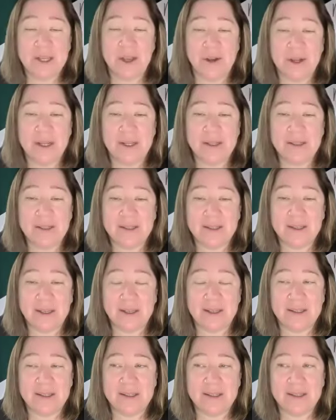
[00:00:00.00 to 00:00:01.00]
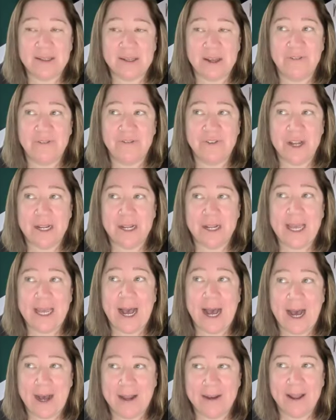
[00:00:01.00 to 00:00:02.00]
it's definitely
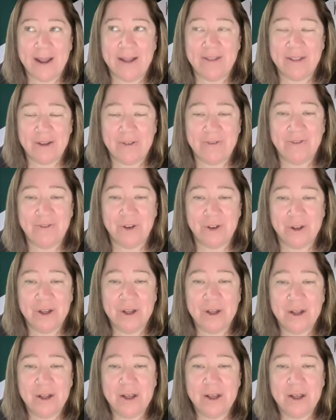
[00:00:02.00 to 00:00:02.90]
hard out there for